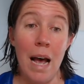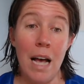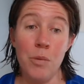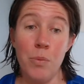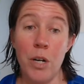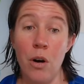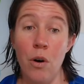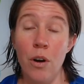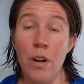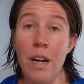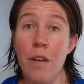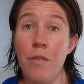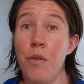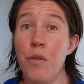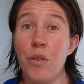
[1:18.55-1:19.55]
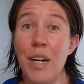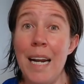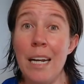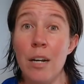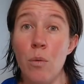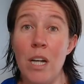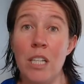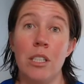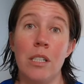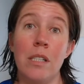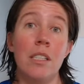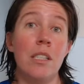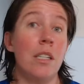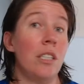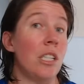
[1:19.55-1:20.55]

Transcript: as we go on, if you've got any questions,